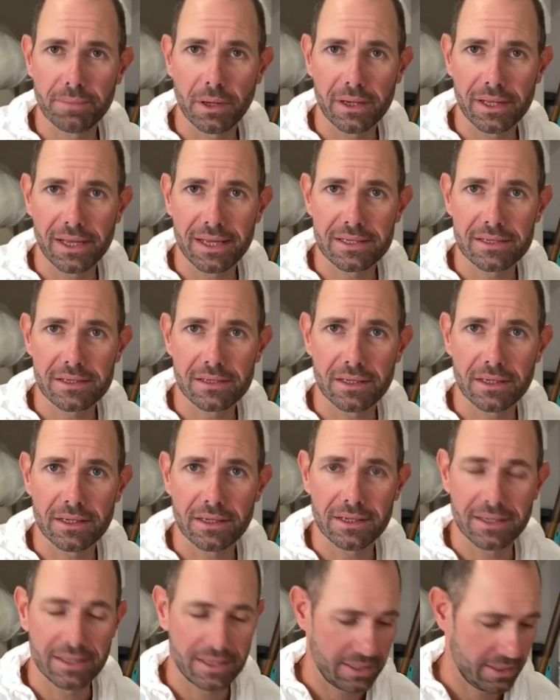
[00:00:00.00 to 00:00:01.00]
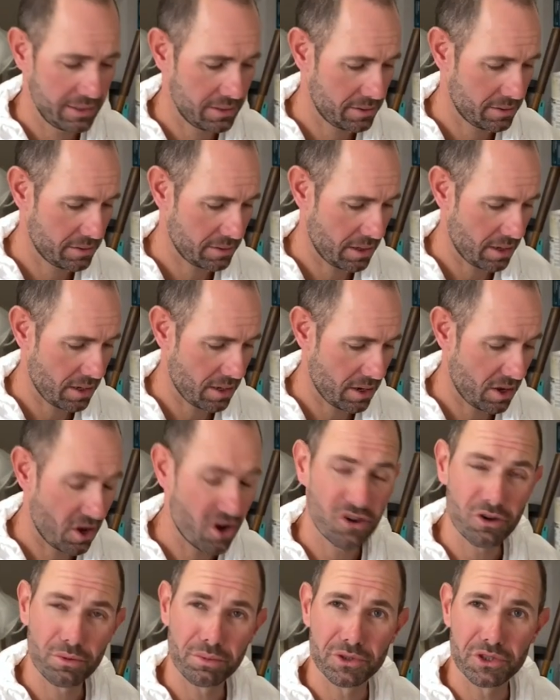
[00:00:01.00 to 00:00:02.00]
polyester is a
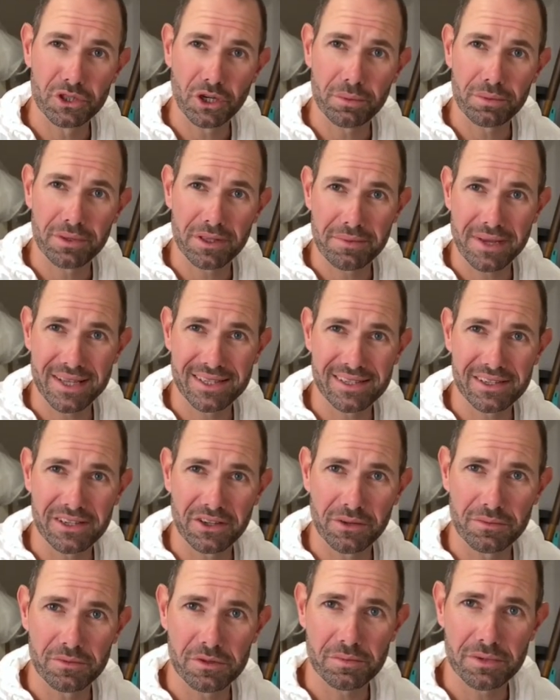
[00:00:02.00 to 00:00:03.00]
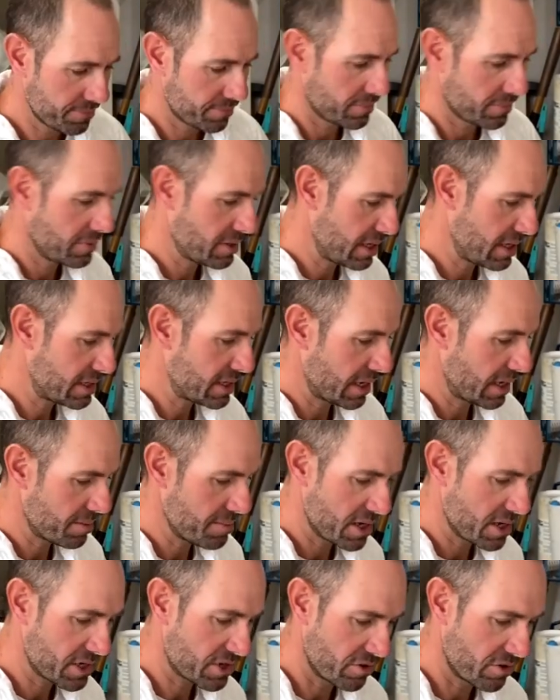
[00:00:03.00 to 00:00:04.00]
horrible job at the best of times. This had a
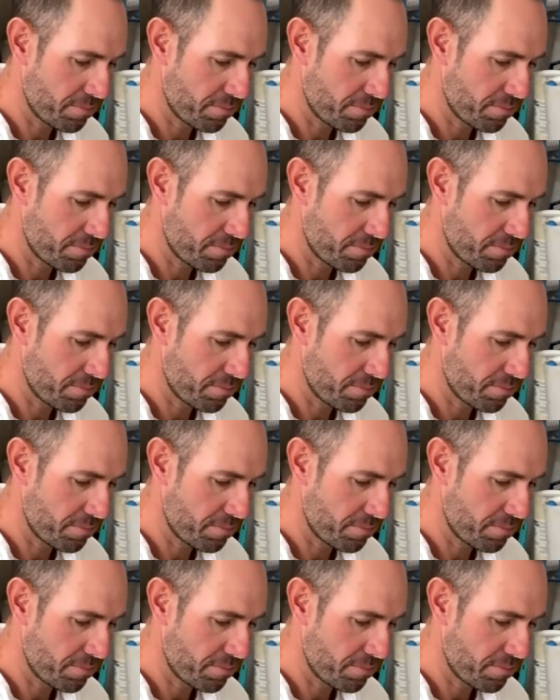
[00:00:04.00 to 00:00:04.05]
mixture